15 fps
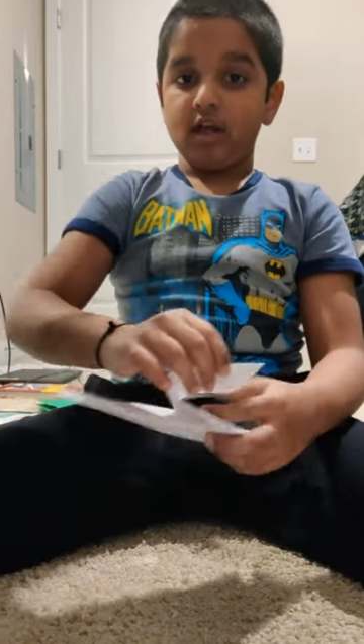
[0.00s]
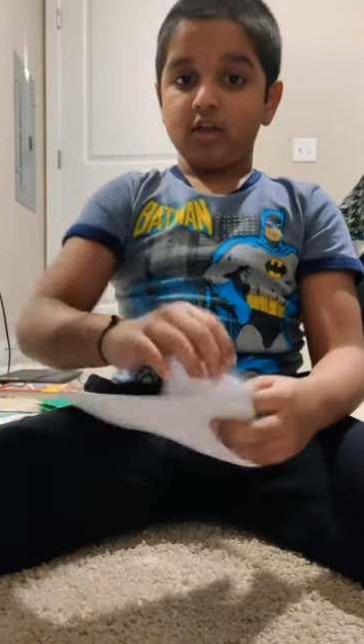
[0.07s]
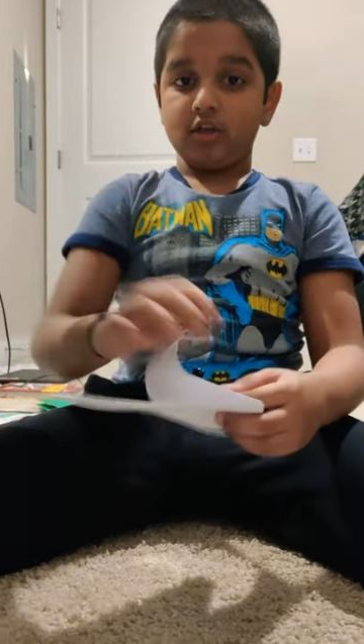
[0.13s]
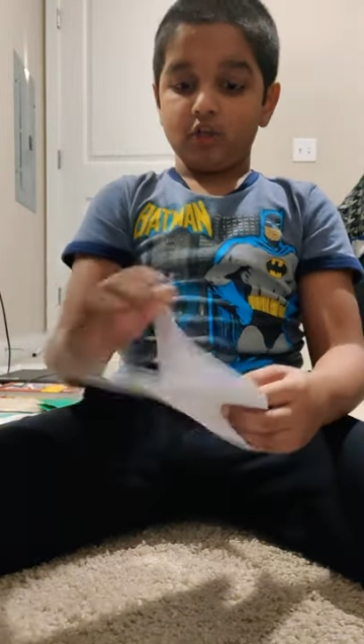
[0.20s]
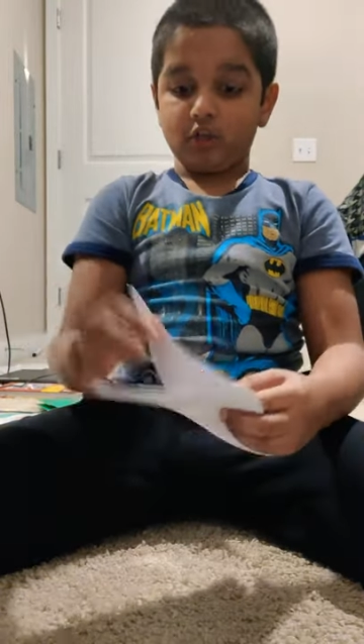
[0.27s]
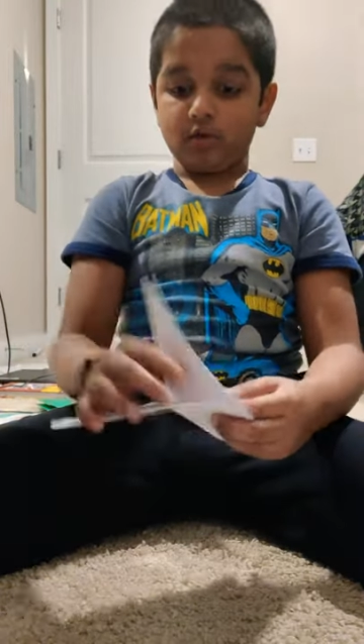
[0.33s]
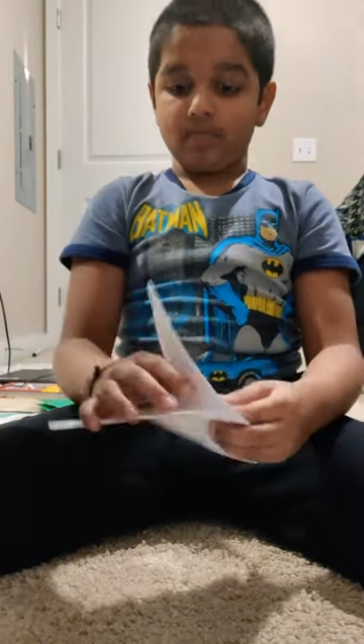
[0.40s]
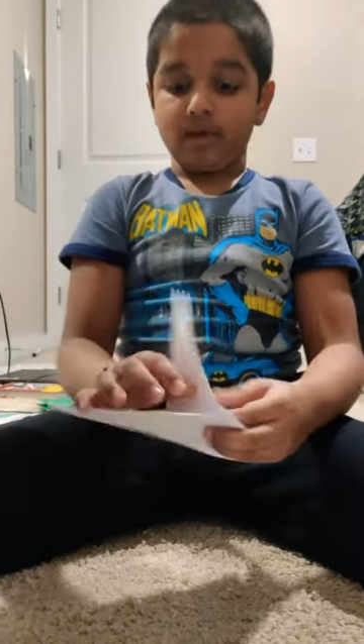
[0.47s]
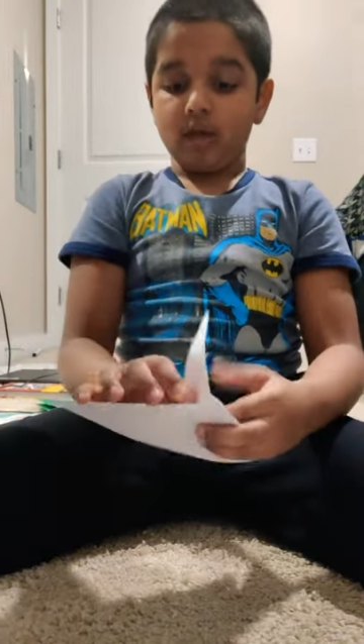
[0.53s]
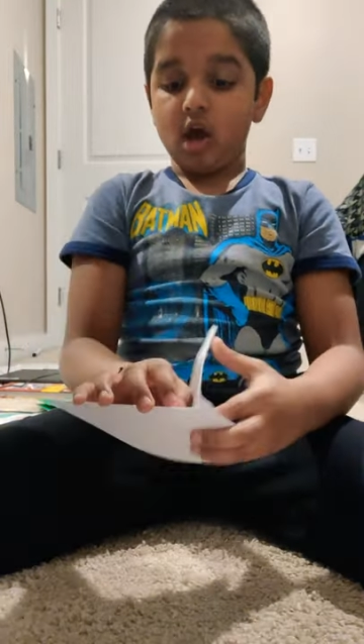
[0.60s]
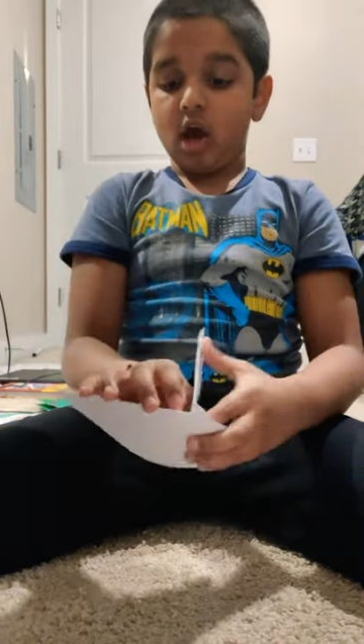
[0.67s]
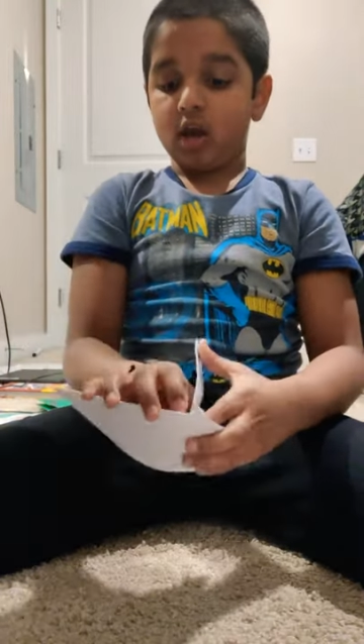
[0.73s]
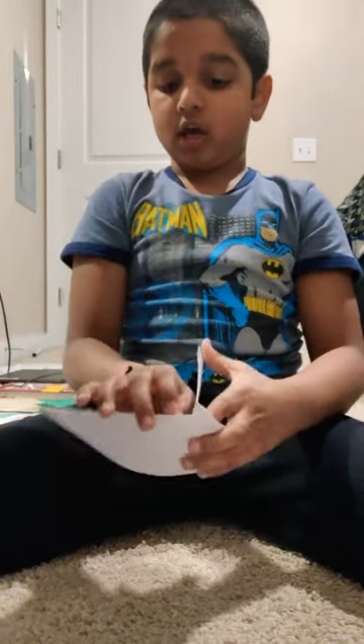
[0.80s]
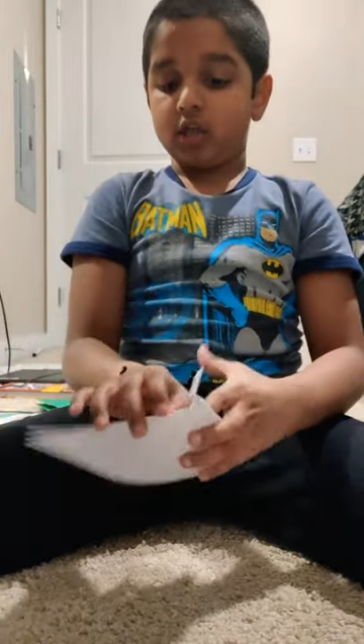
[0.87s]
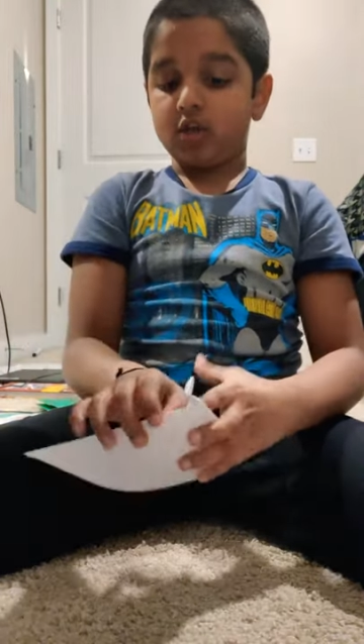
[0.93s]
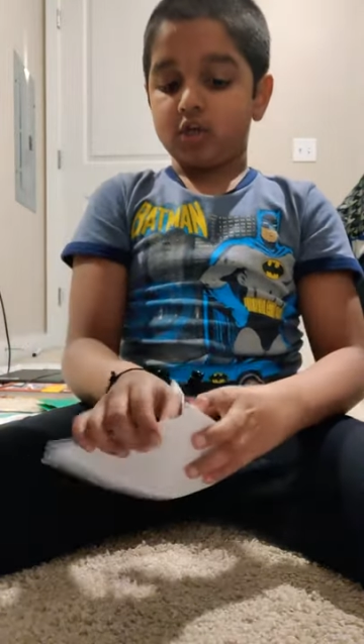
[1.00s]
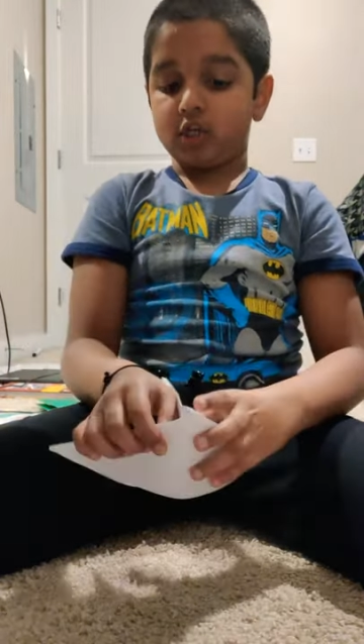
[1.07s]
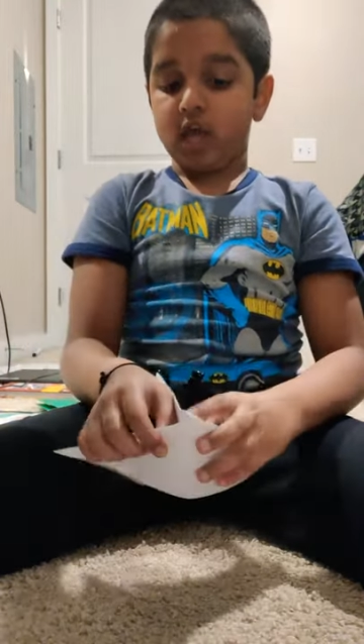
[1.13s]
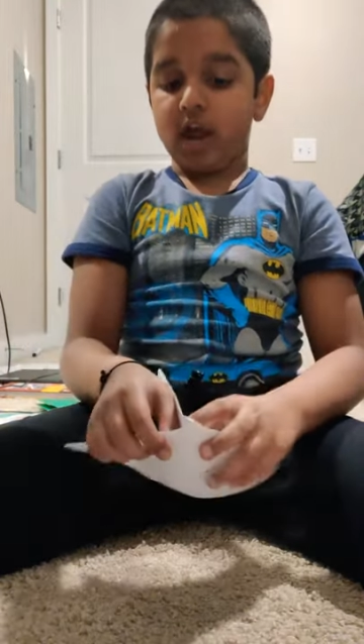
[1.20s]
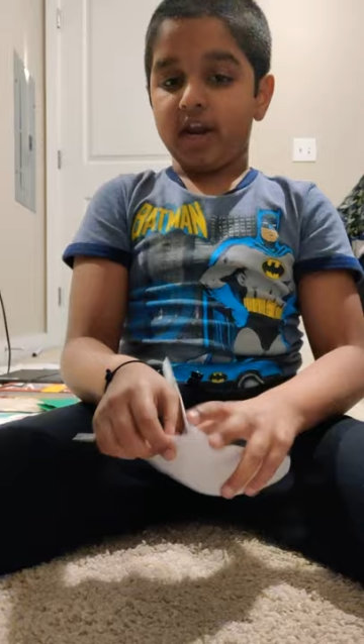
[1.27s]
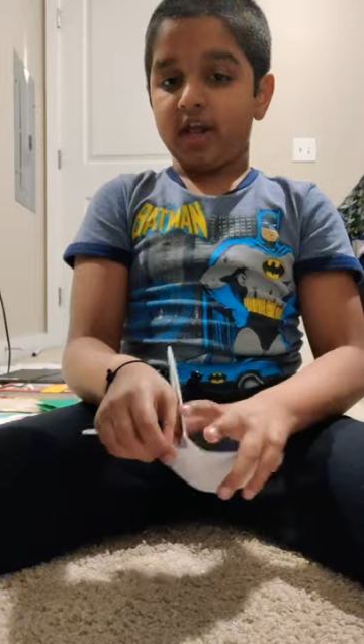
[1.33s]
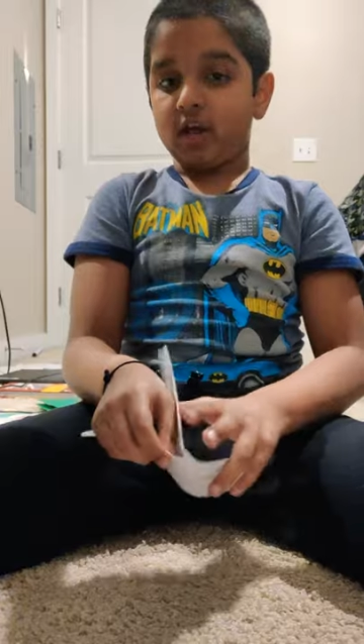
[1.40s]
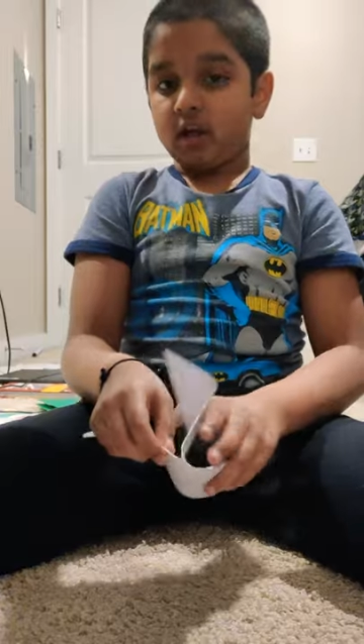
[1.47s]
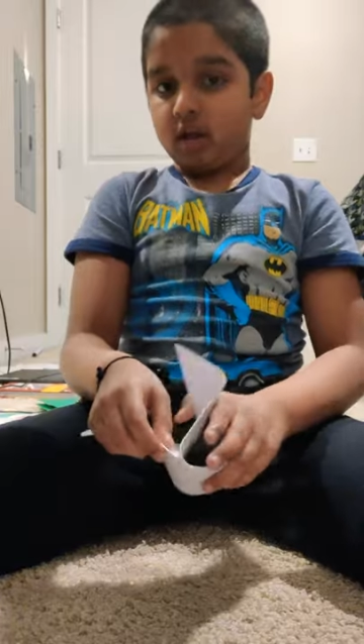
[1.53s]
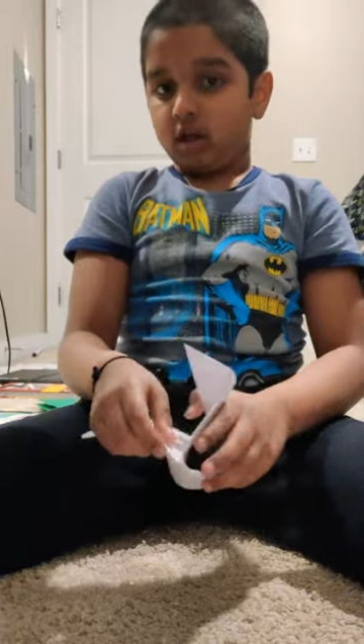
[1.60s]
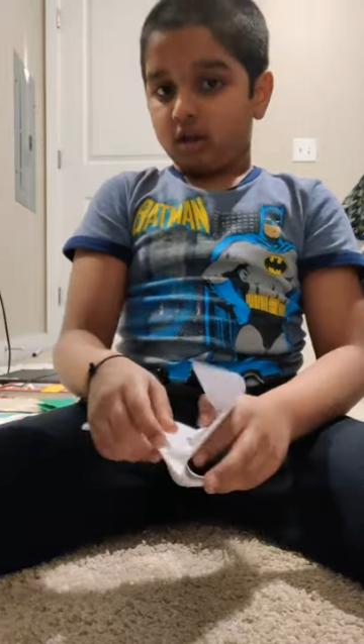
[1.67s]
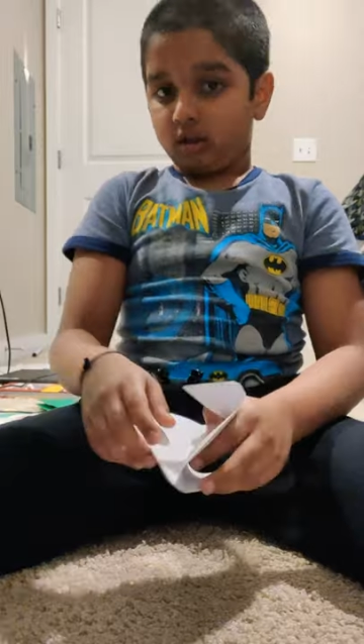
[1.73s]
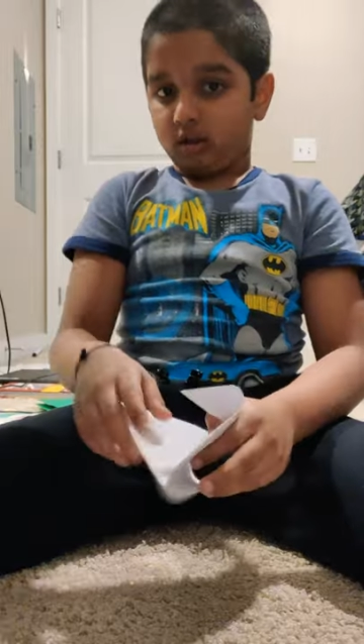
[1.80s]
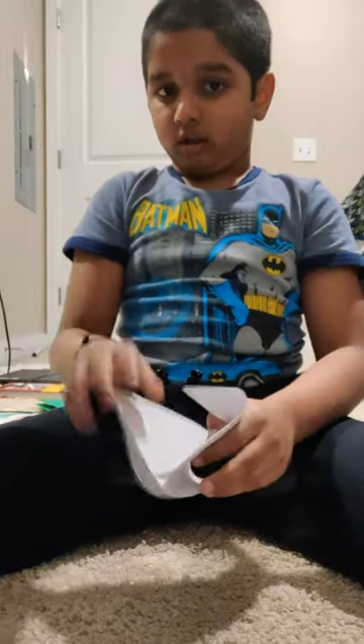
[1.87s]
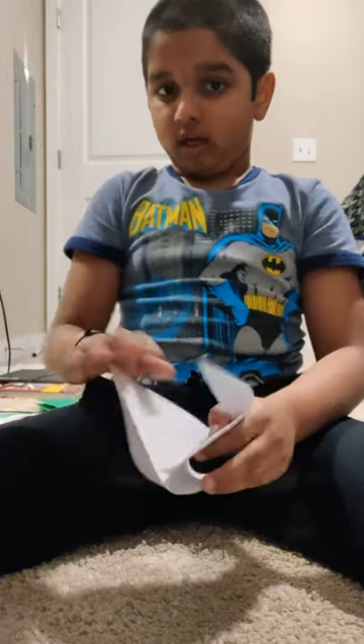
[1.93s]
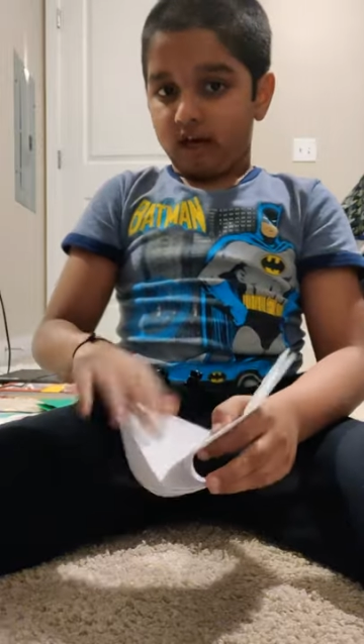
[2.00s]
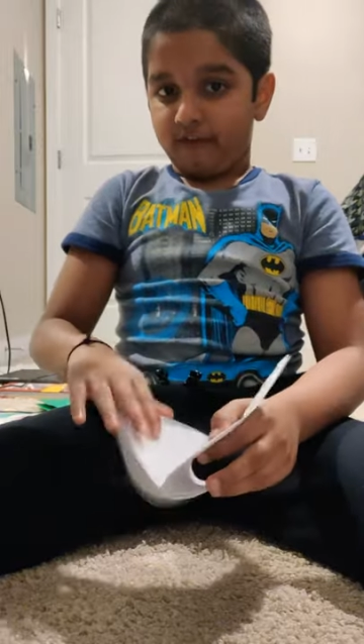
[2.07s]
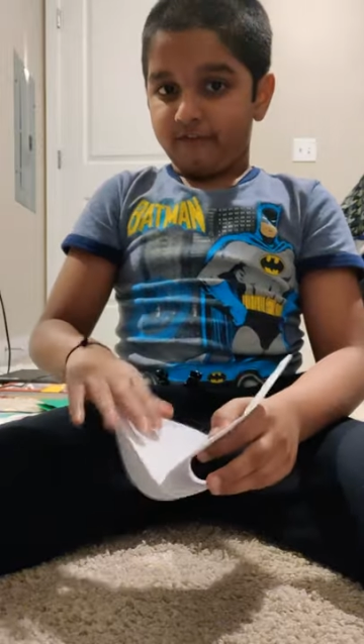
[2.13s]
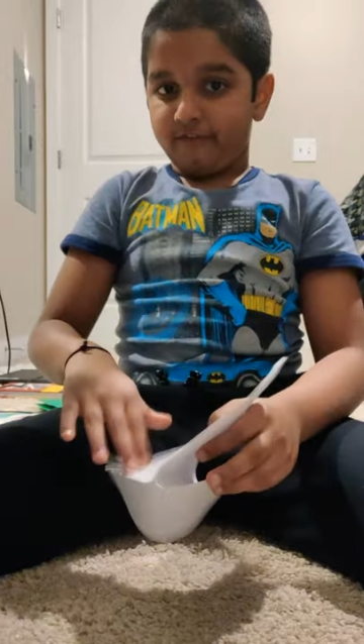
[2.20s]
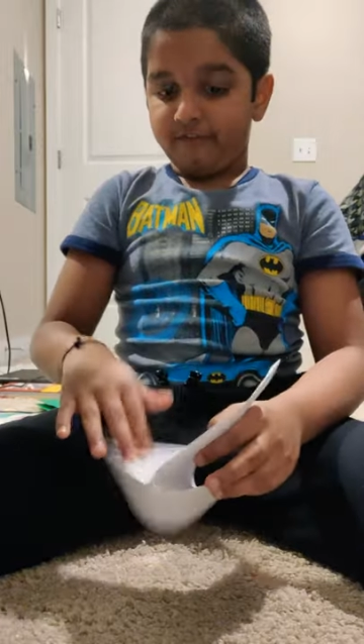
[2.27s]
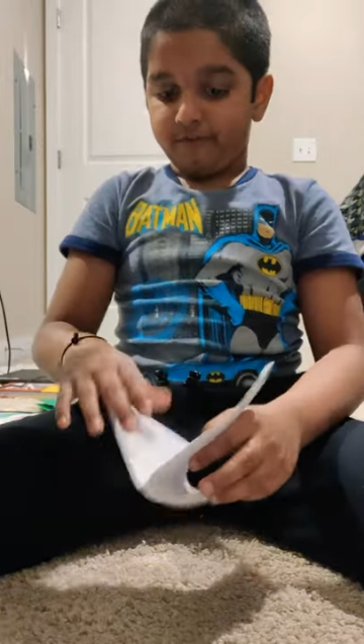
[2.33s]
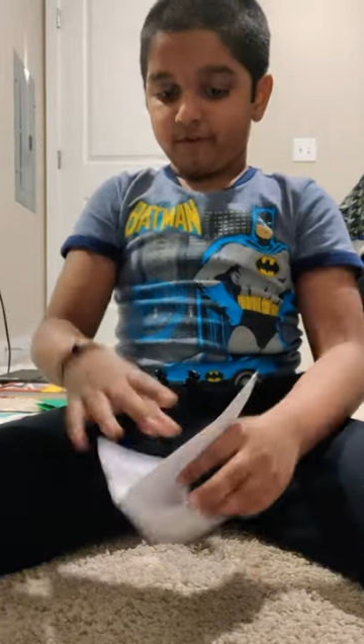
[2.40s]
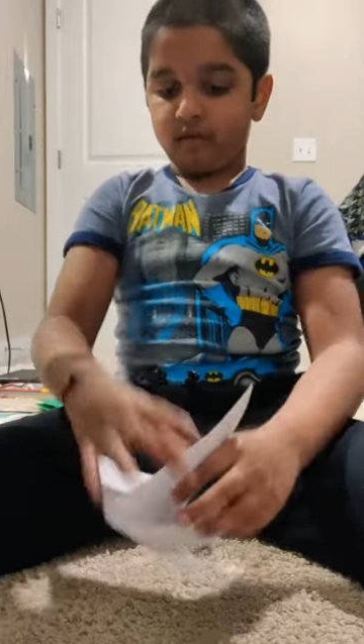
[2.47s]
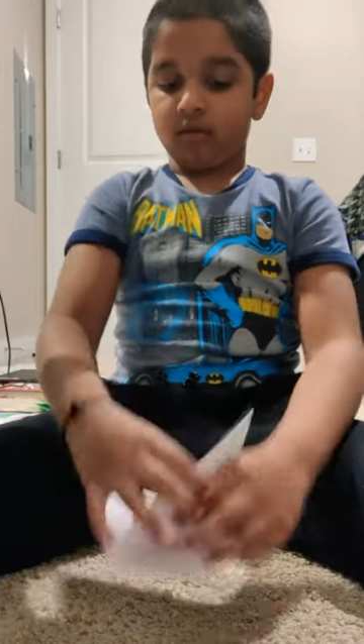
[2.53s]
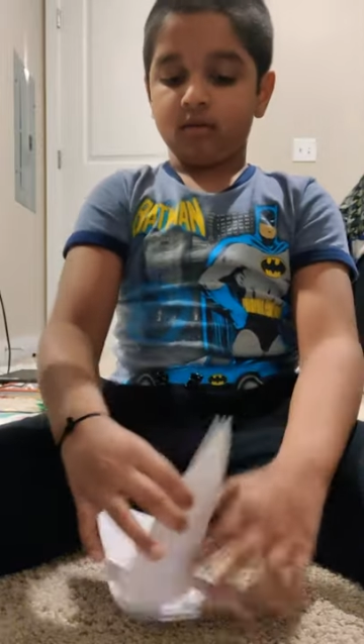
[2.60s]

There should be another side left.